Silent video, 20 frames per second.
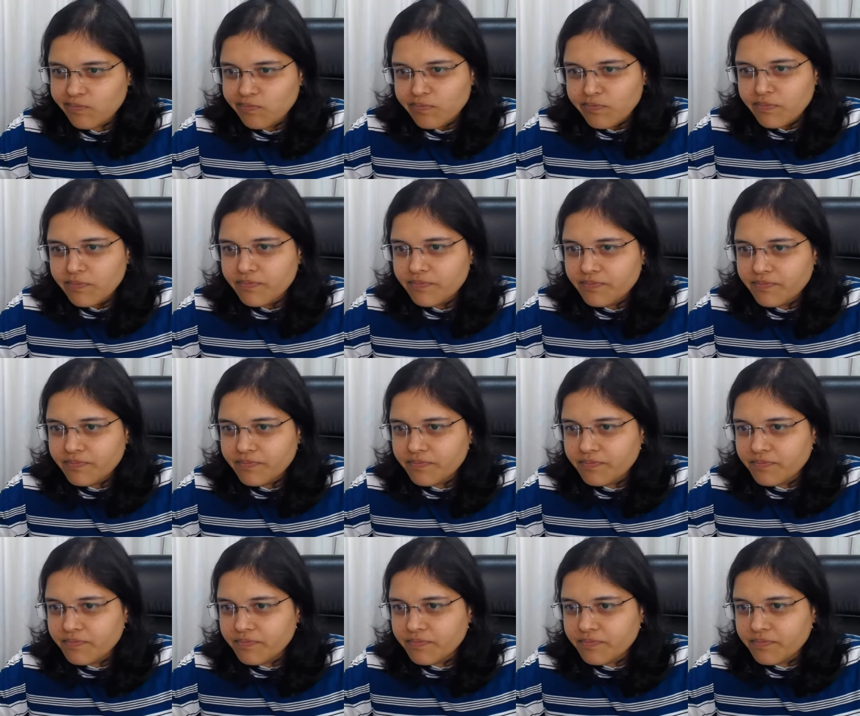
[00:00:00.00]

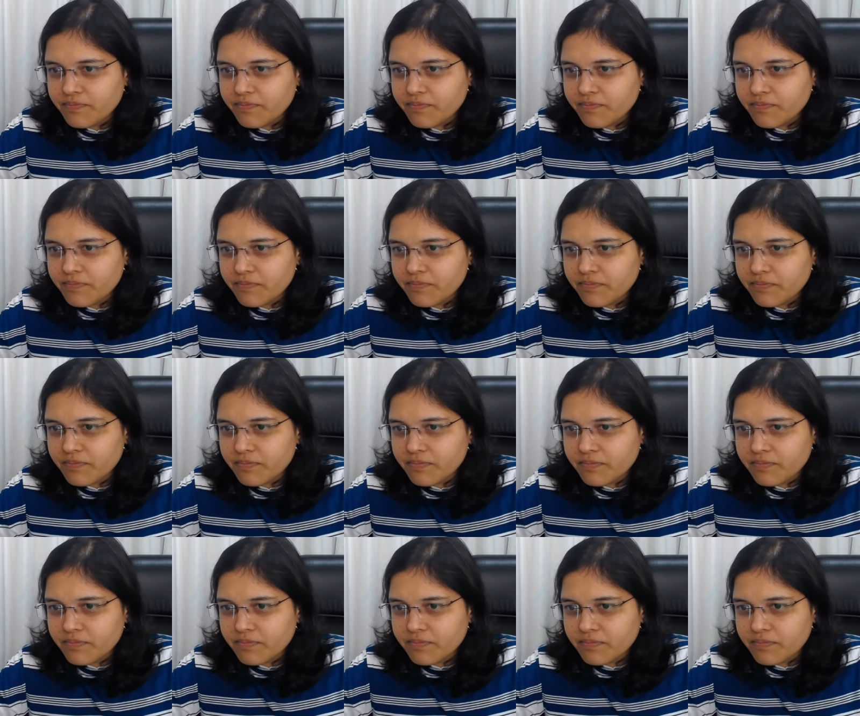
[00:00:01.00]

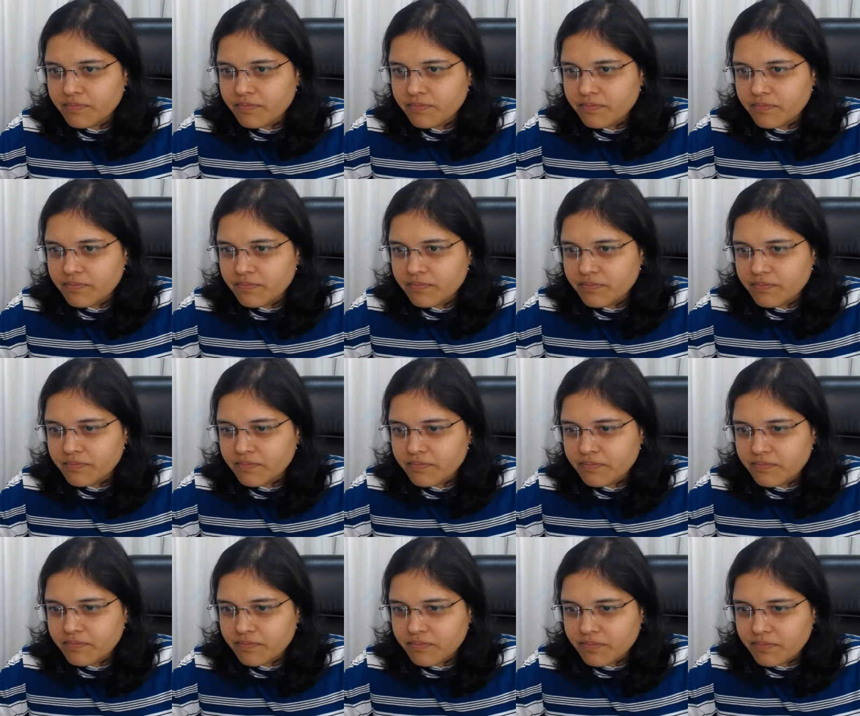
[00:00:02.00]

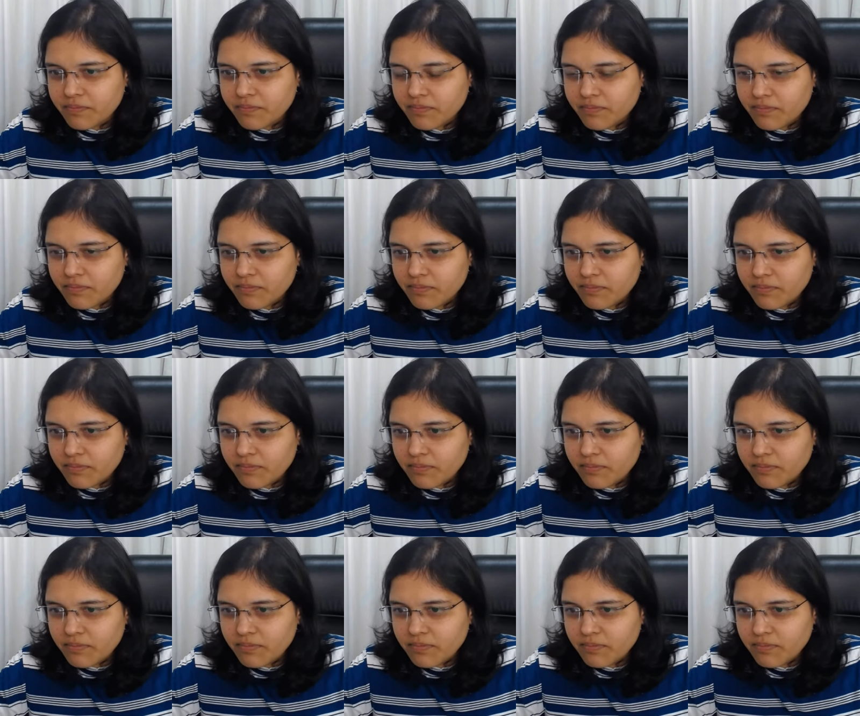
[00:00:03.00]

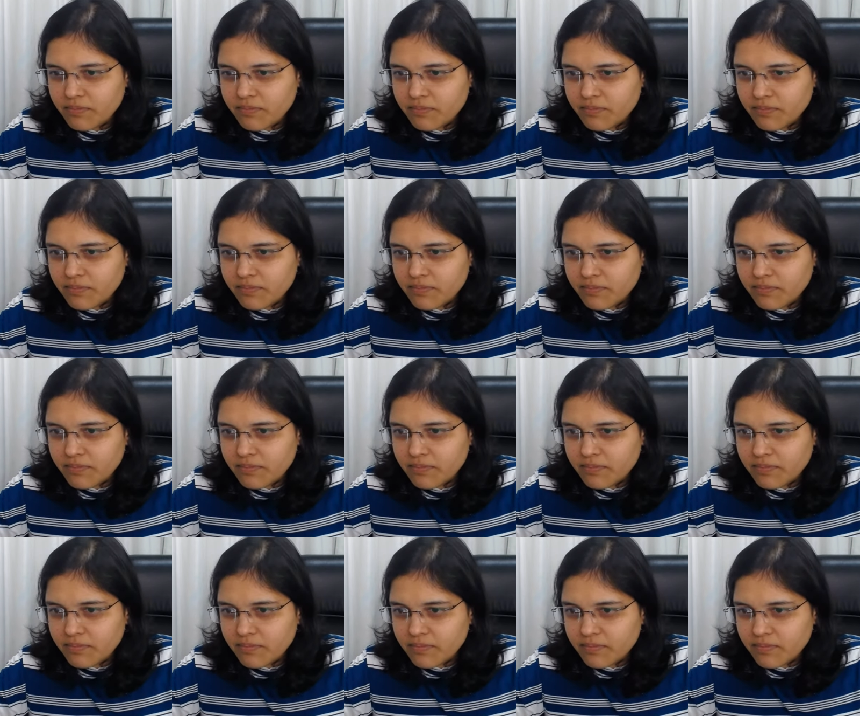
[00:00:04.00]

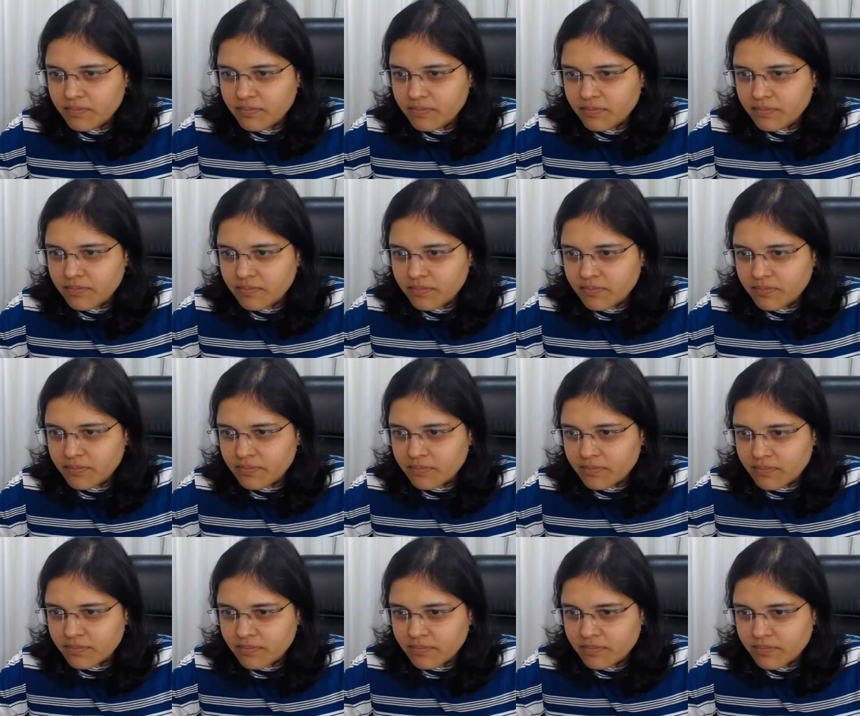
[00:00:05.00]

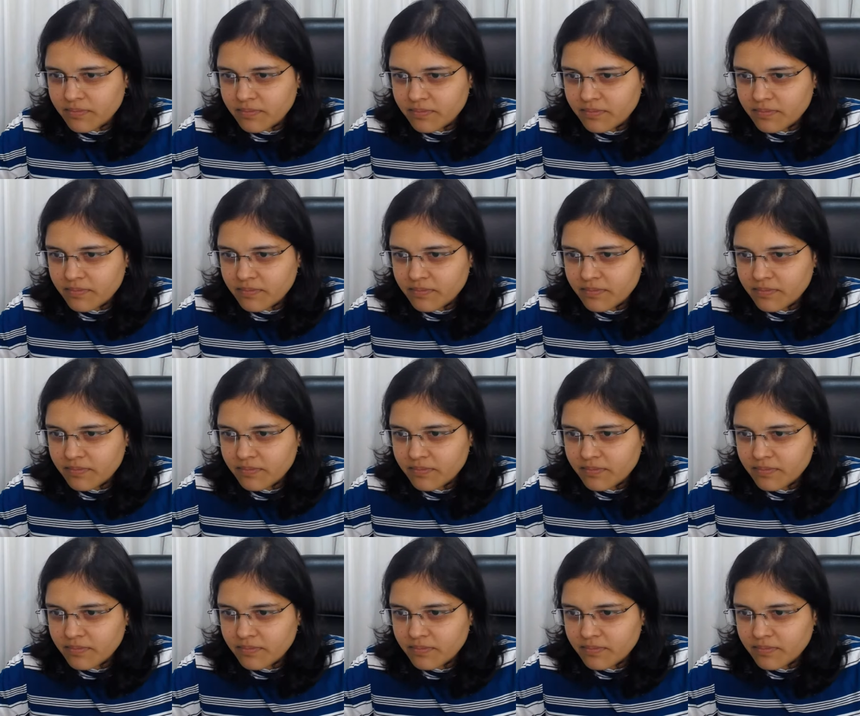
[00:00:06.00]
[no speech]